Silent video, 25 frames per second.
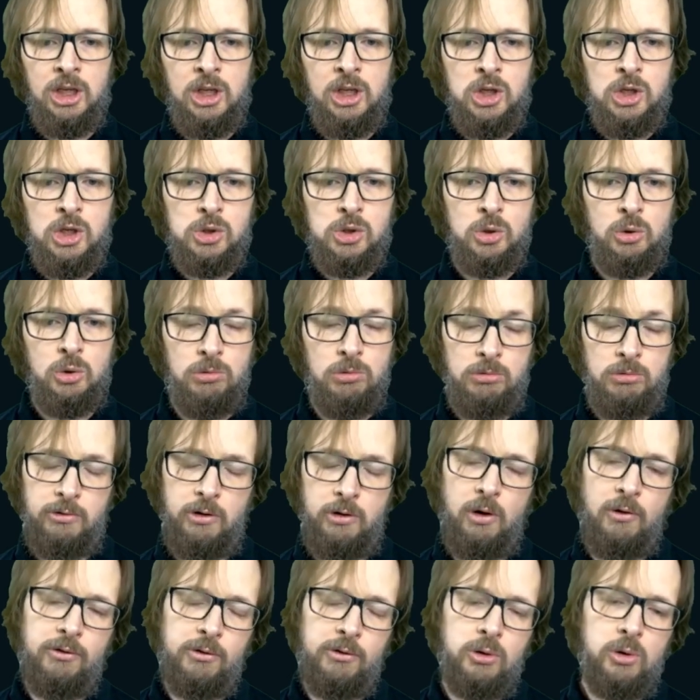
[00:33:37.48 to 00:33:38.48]
So
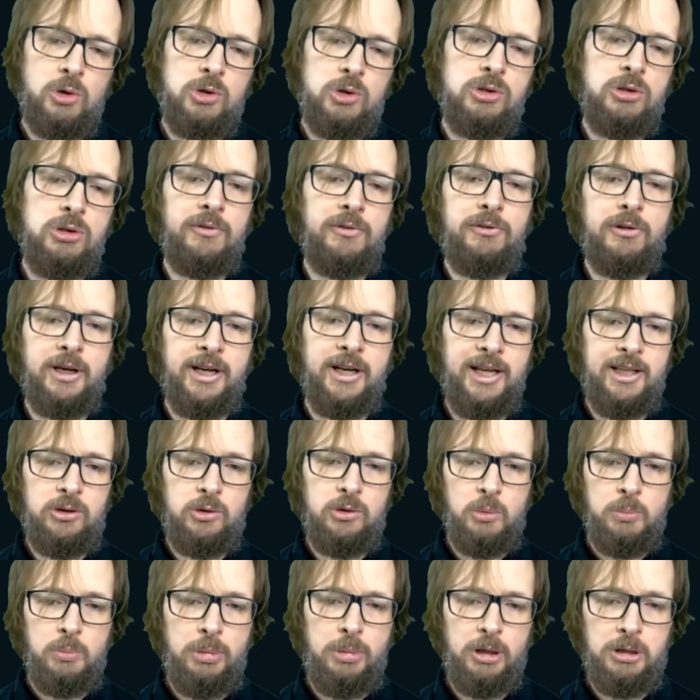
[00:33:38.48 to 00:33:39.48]
of course, don't forget to
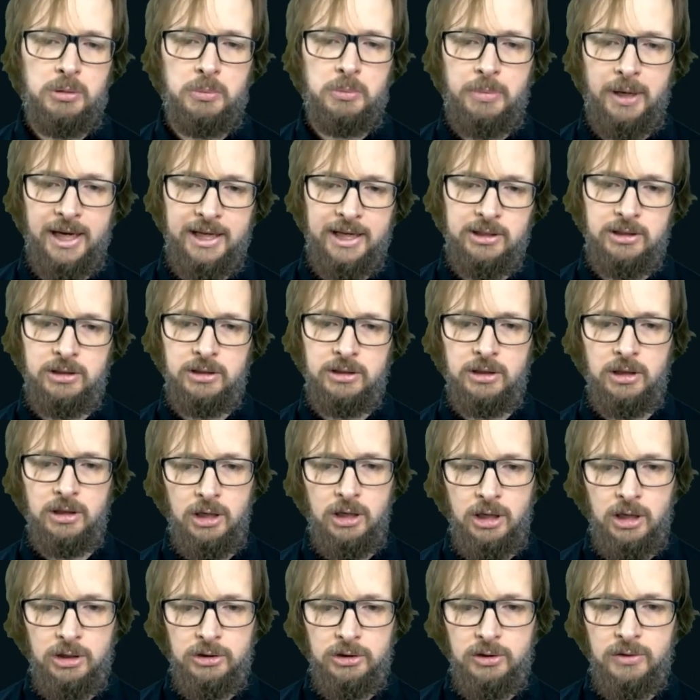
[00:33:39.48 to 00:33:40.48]
put back
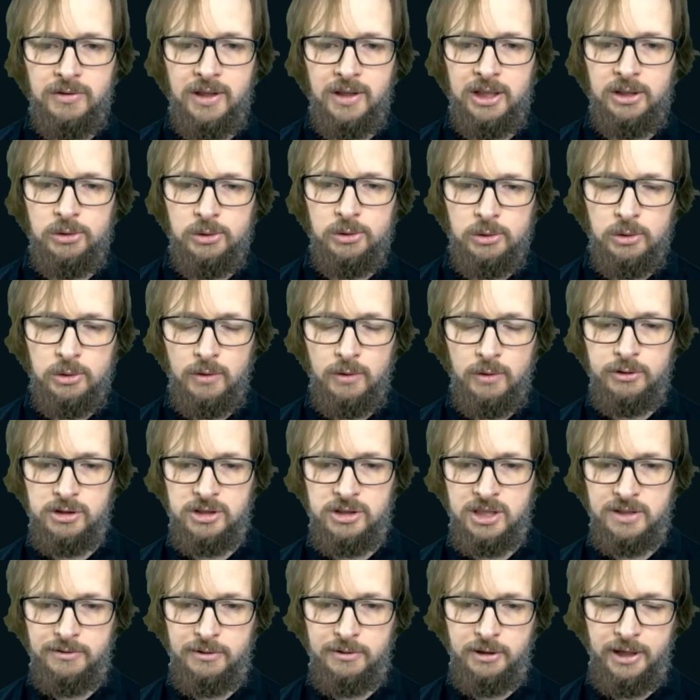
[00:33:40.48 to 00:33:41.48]
the value of the
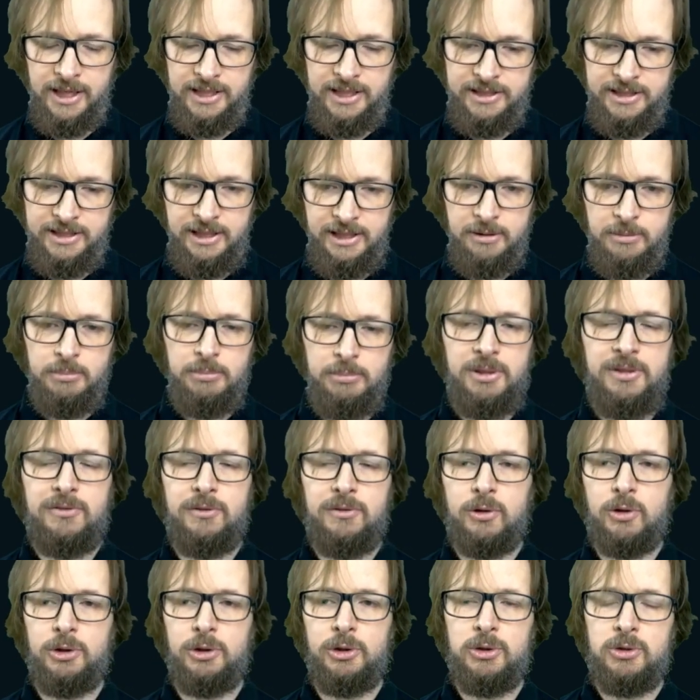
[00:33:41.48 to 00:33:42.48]
server ID
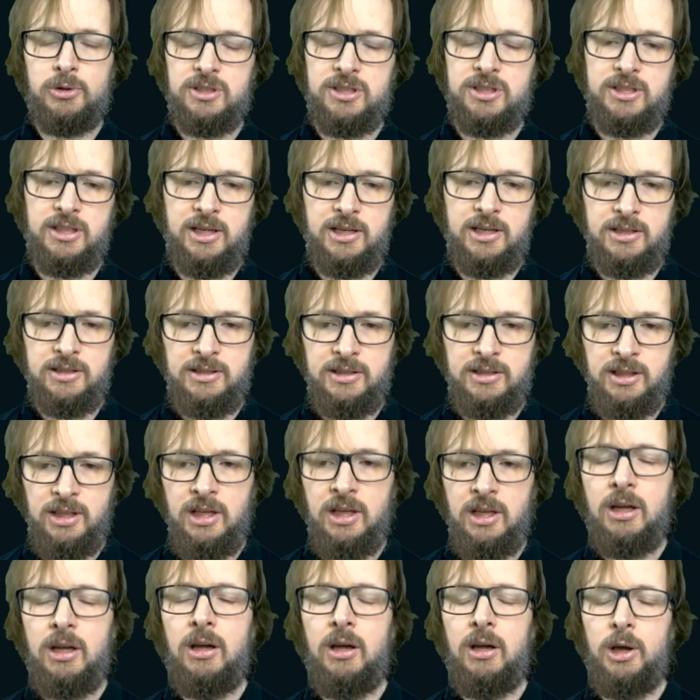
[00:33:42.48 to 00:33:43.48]
before you start
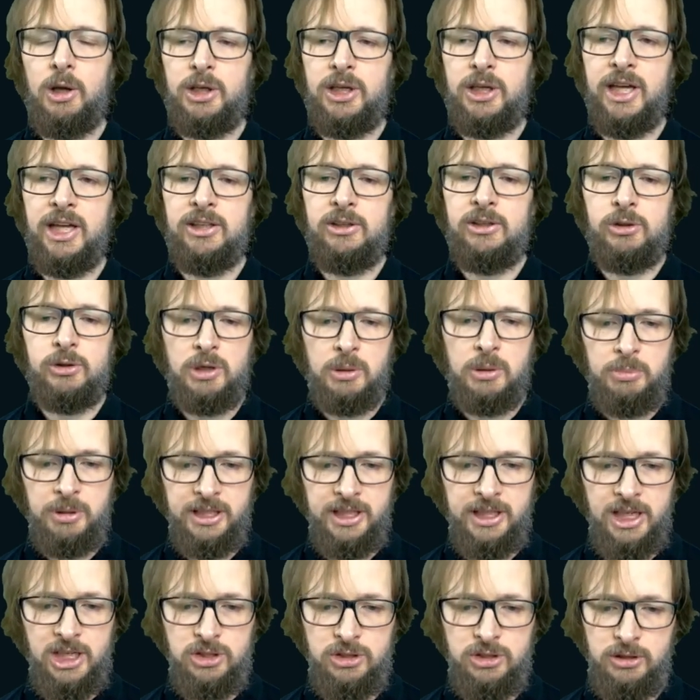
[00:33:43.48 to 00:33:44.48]
again your
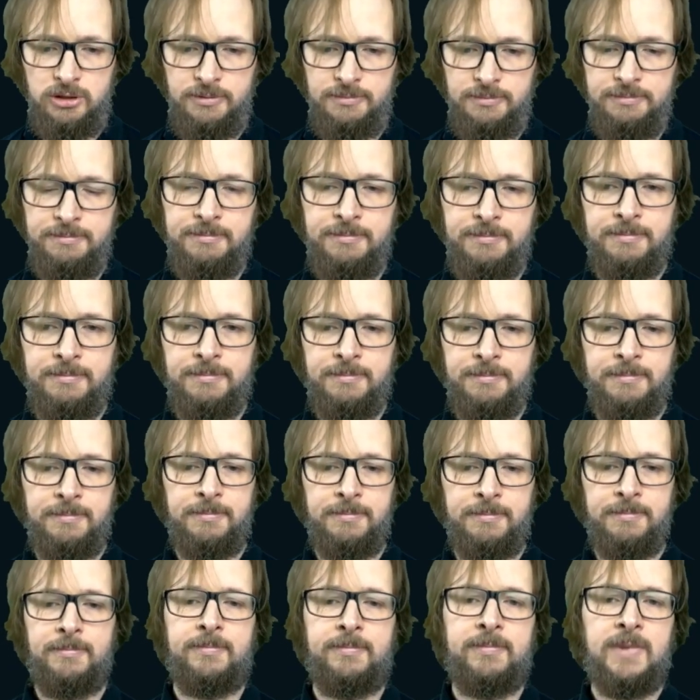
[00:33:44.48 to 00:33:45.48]
application.
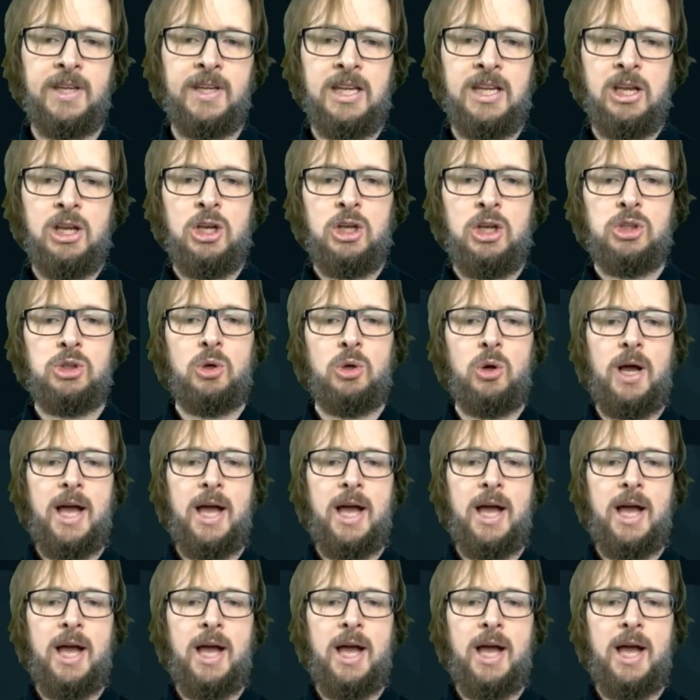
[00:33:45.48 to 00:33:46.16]
So,